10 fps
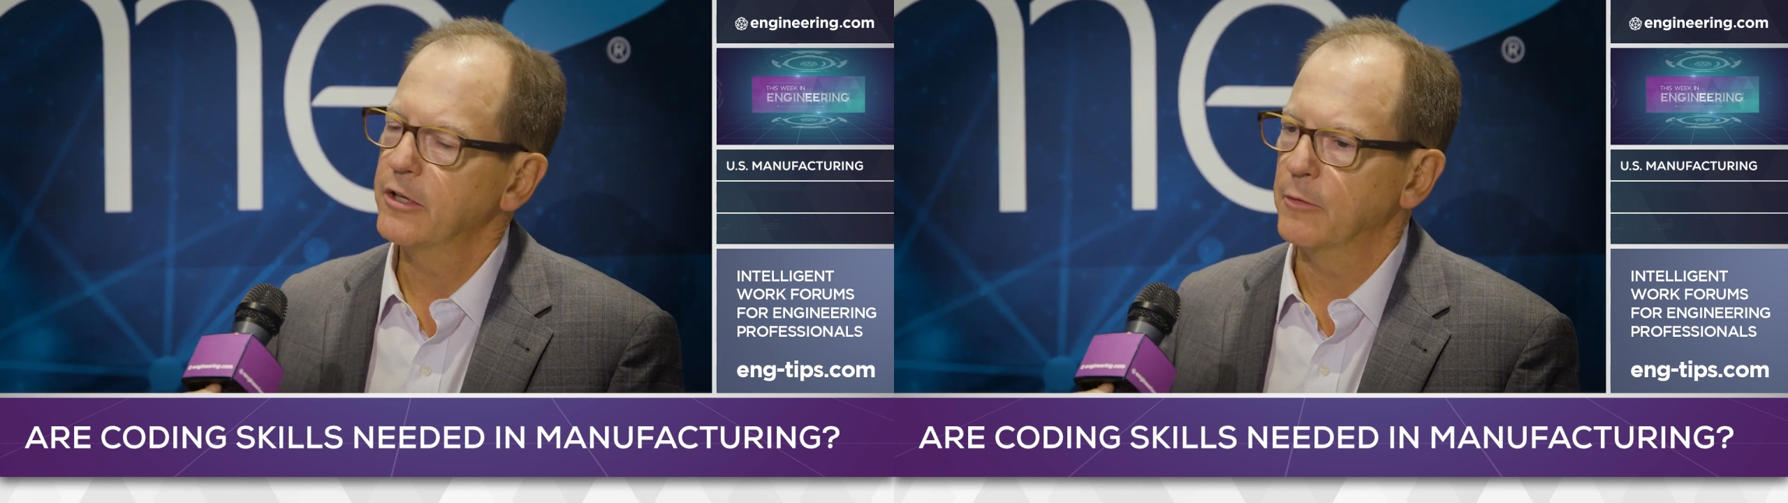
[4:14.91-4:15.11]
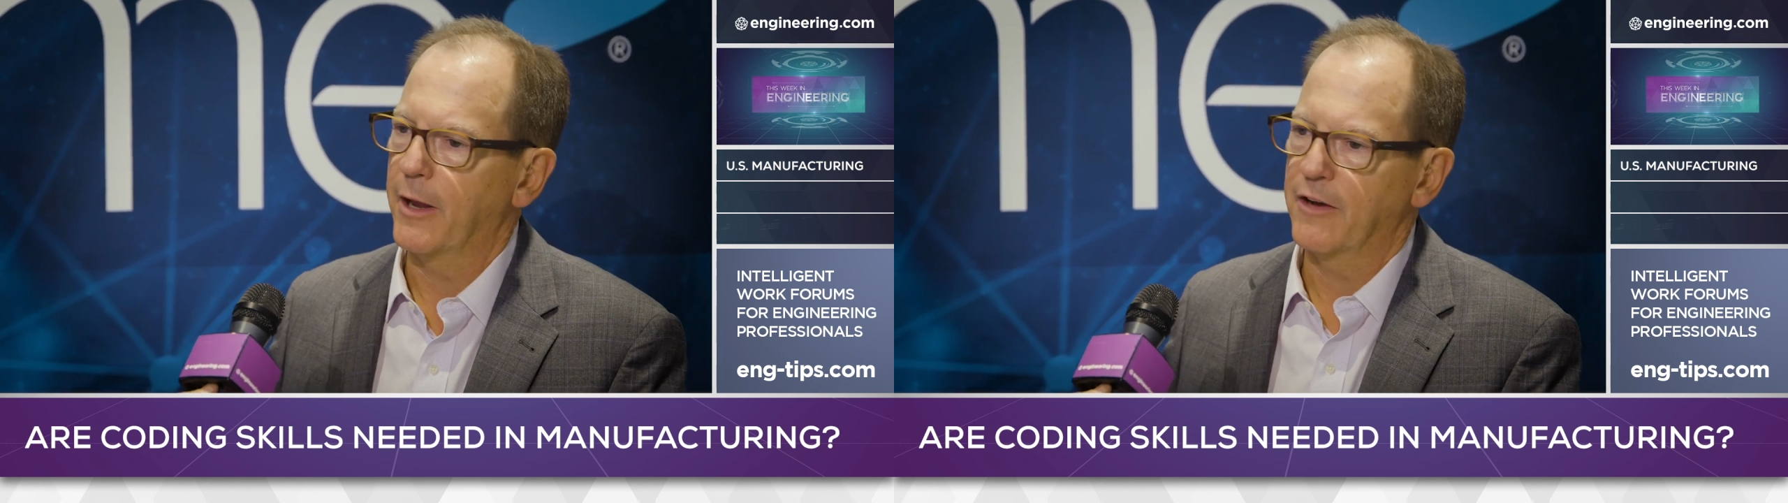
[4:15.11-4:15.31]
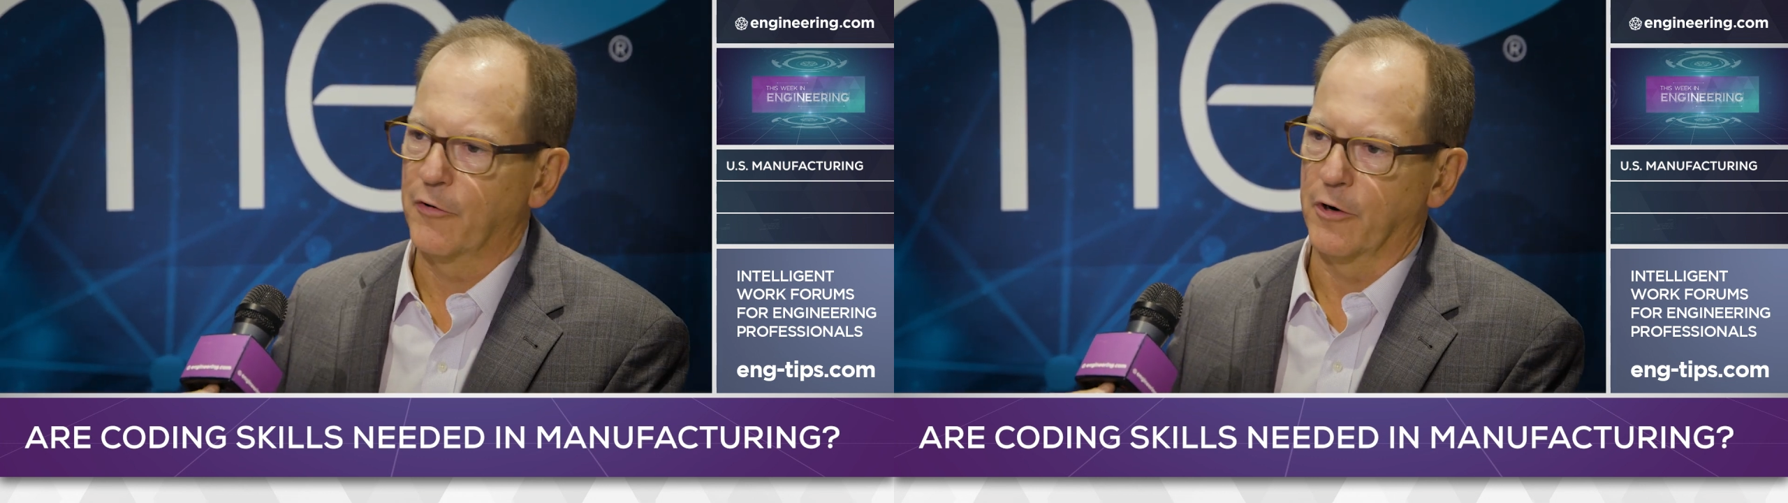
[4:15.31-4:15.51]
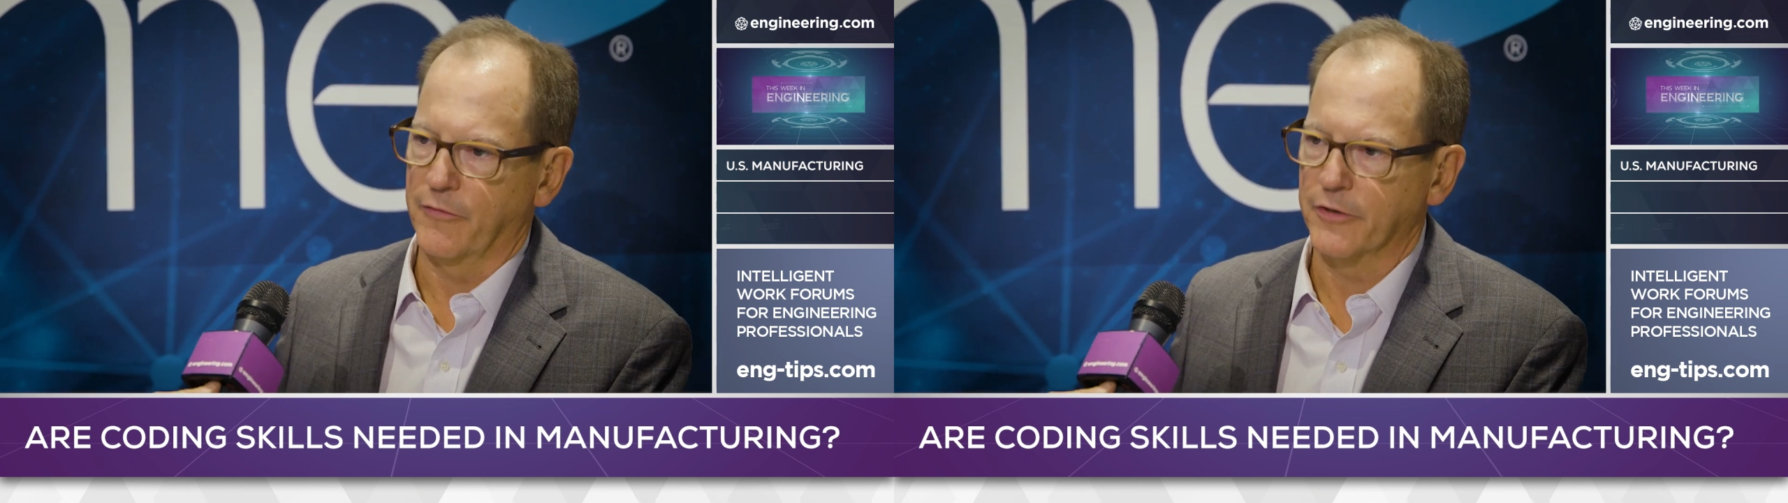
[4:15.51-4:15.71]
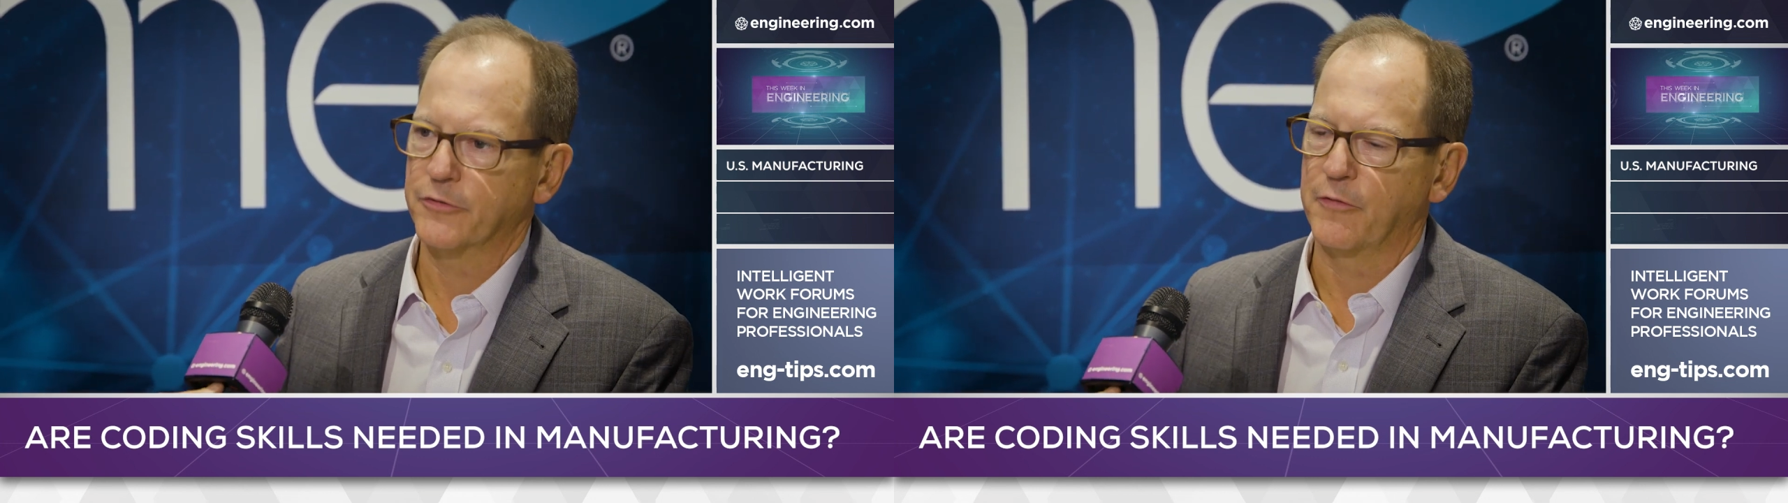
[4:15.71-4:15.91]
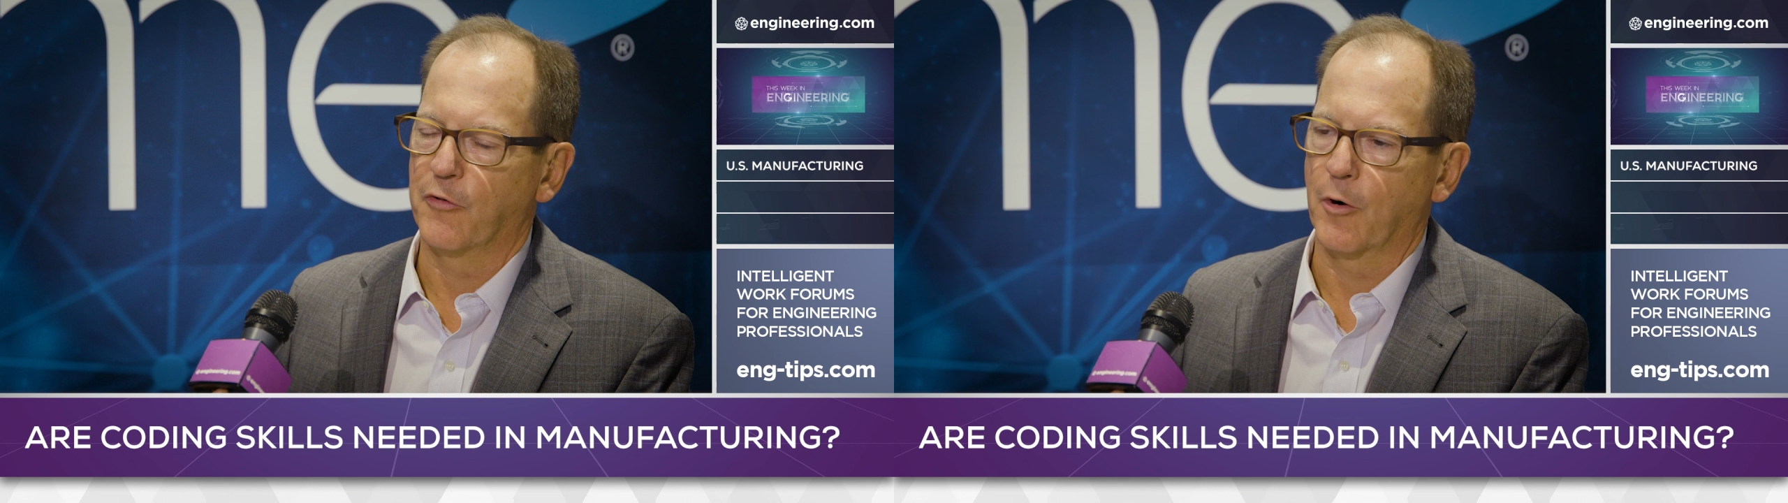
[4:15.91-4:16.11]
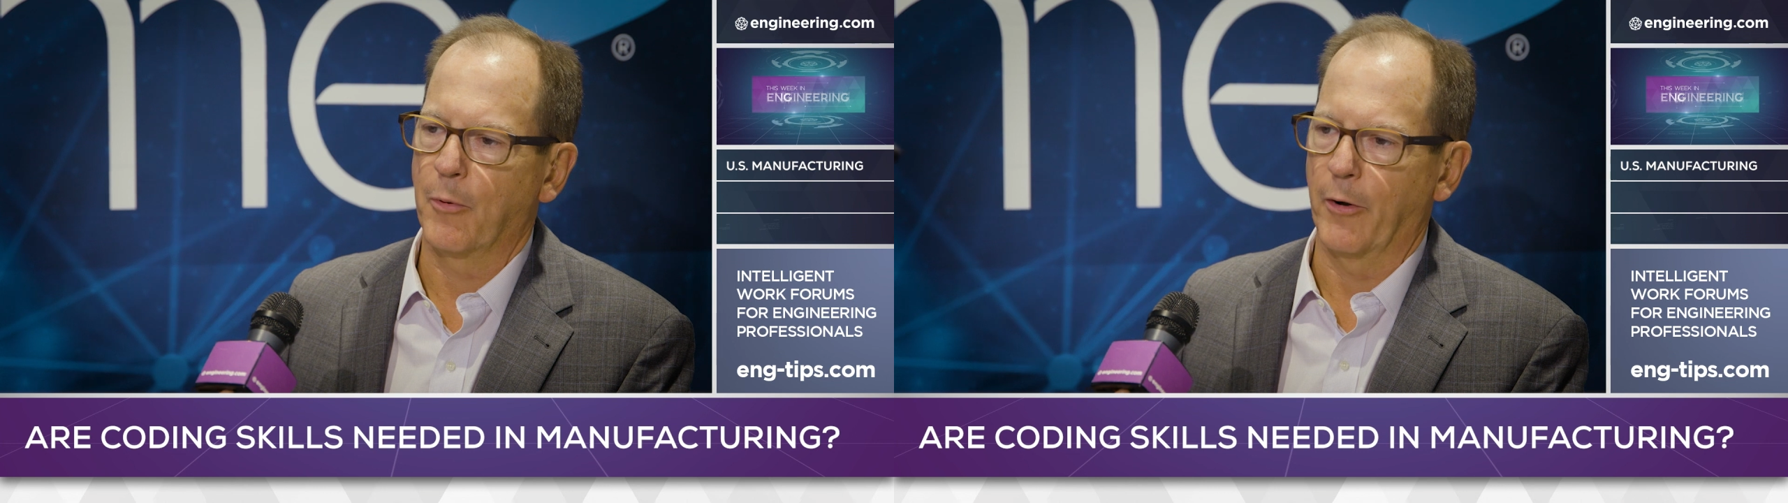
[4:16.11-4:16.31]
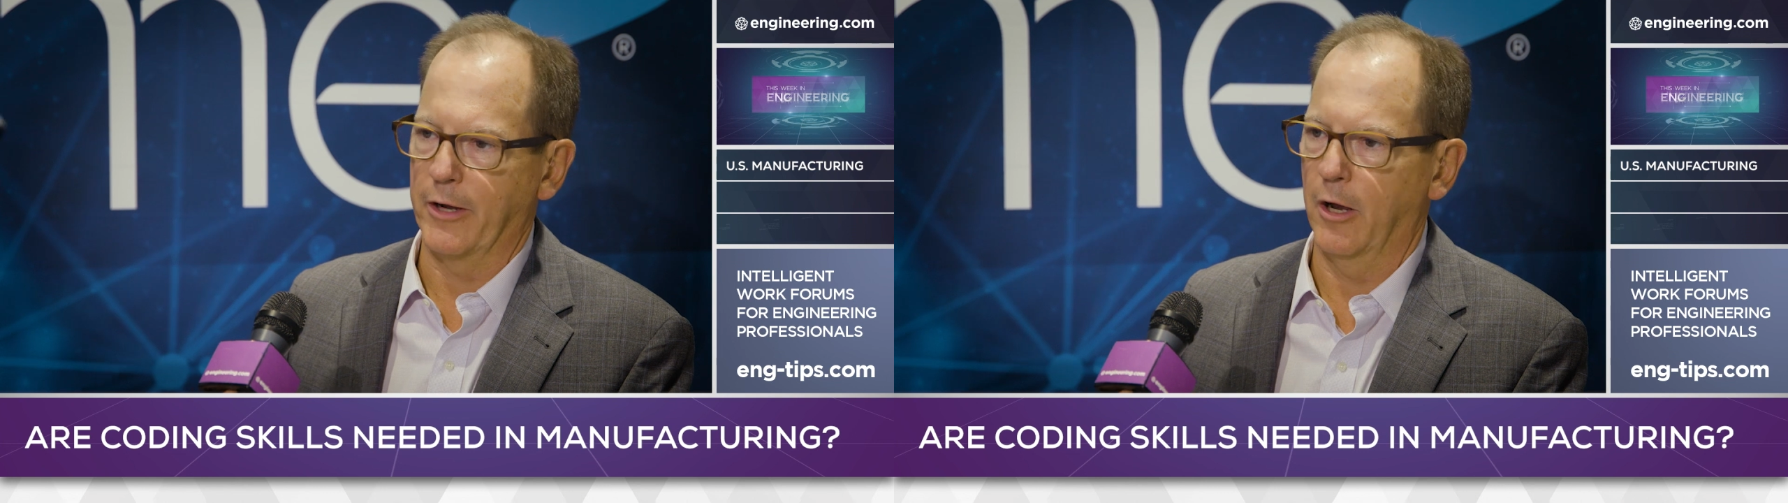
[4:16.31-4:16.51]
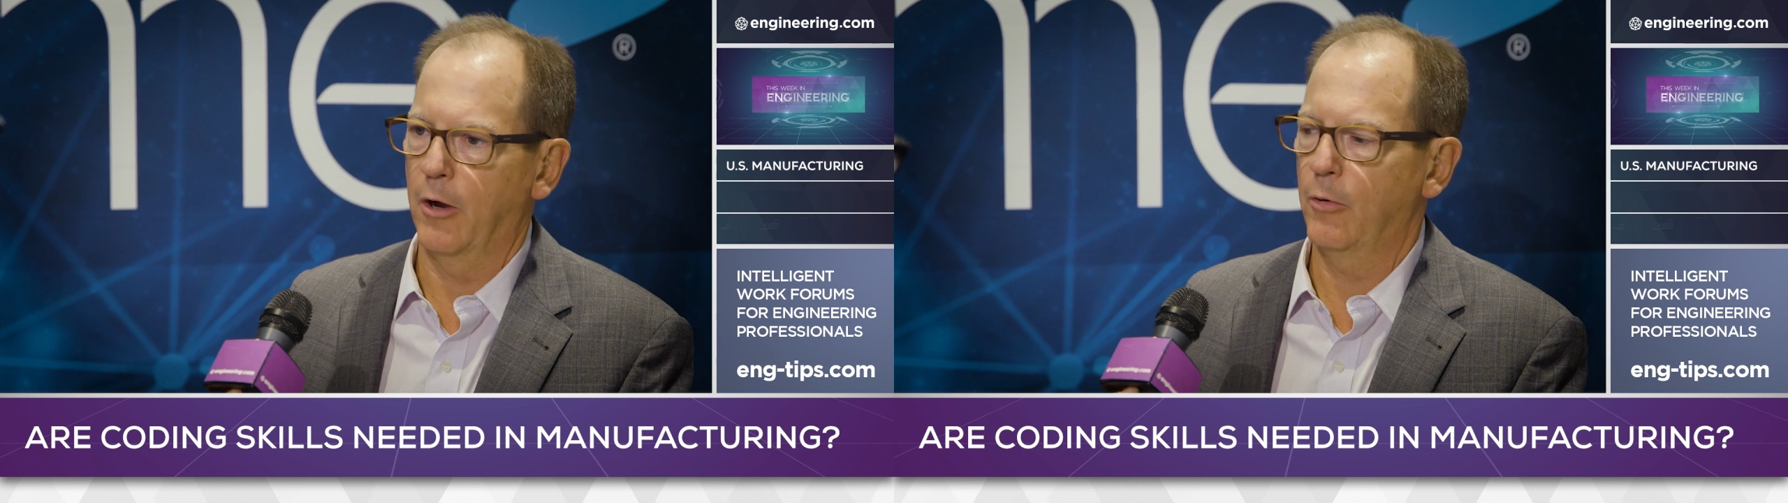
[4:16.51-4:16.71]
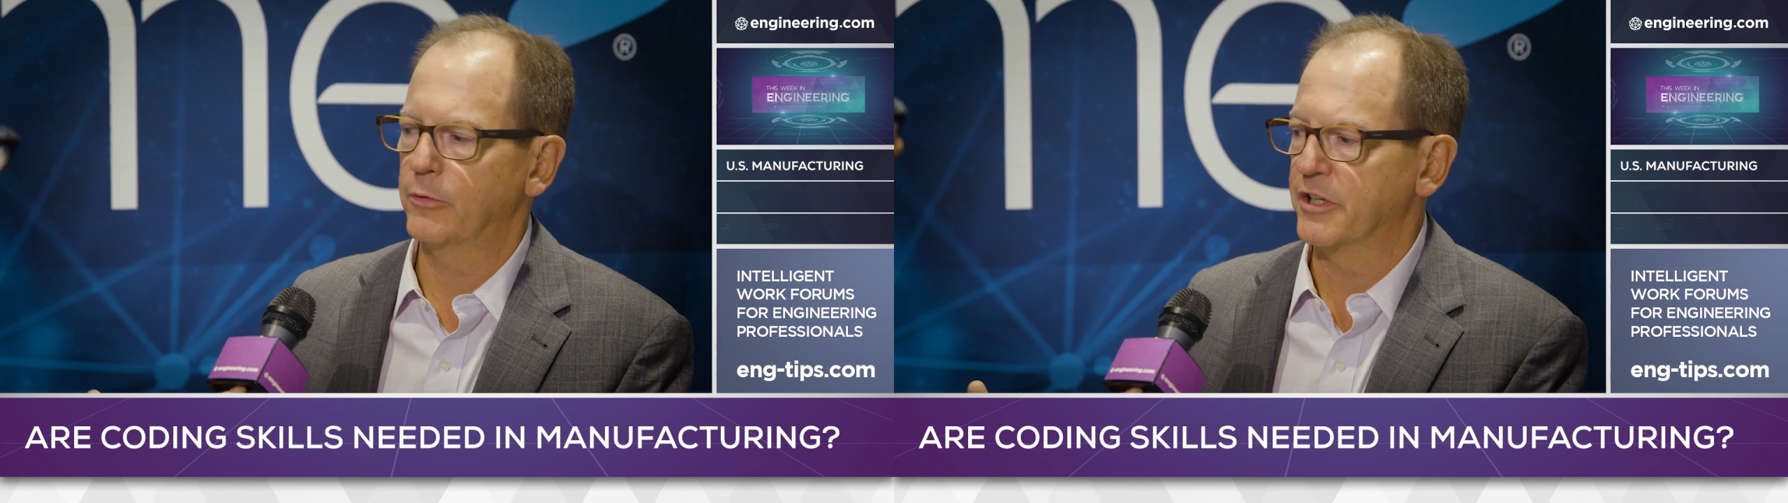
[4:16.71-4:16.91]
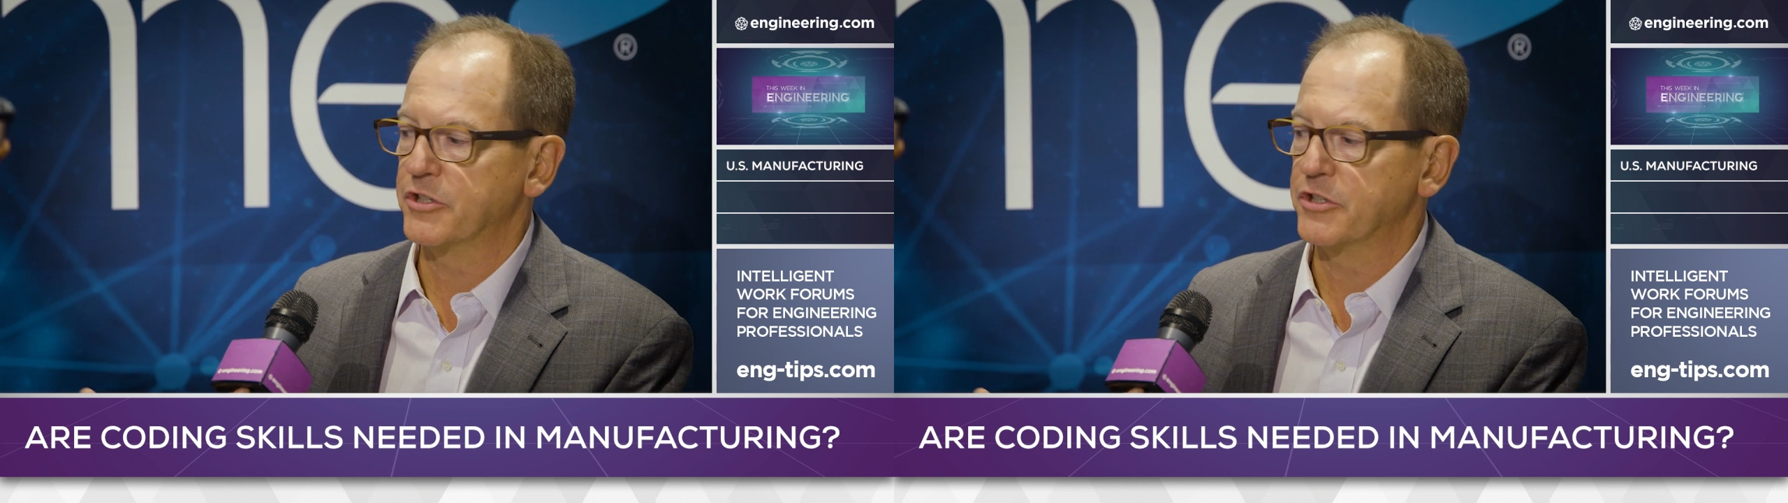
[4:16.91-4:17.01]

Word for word: You may have heard of Industry 4.0,